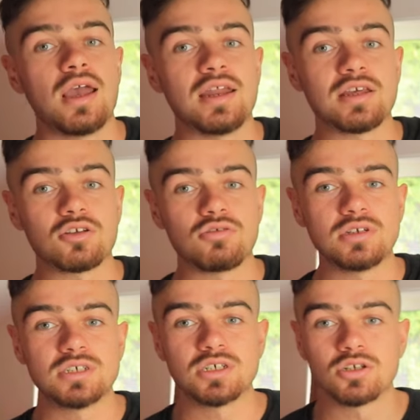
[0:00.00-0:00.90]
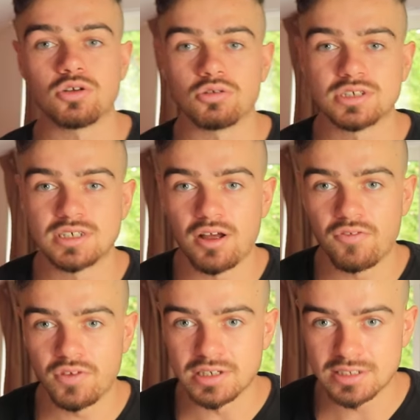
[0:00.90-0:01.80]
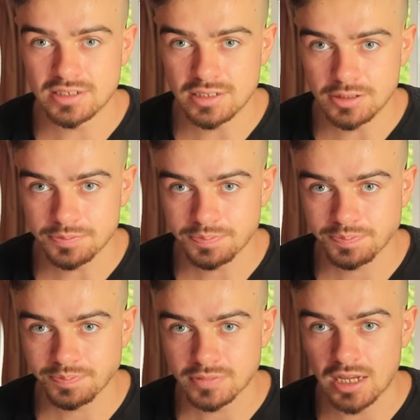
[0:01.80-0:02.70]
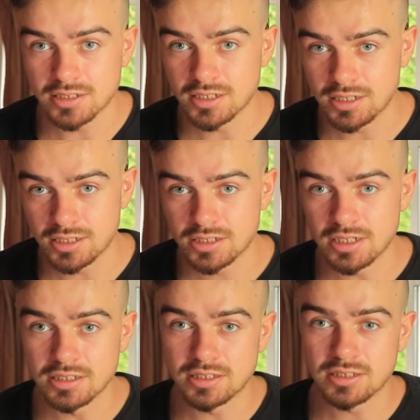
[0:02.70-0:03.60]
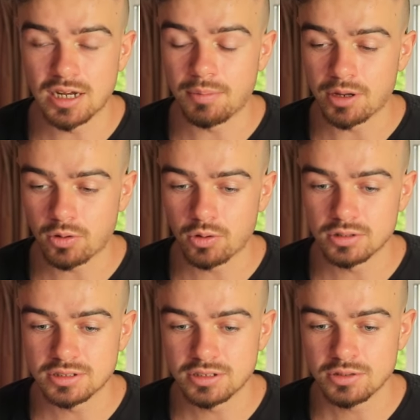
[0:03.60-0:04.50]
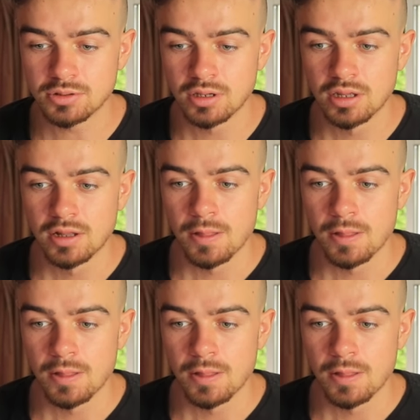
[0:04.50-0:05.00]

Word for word: and increasing your self esteem, as I teach inside of my course too,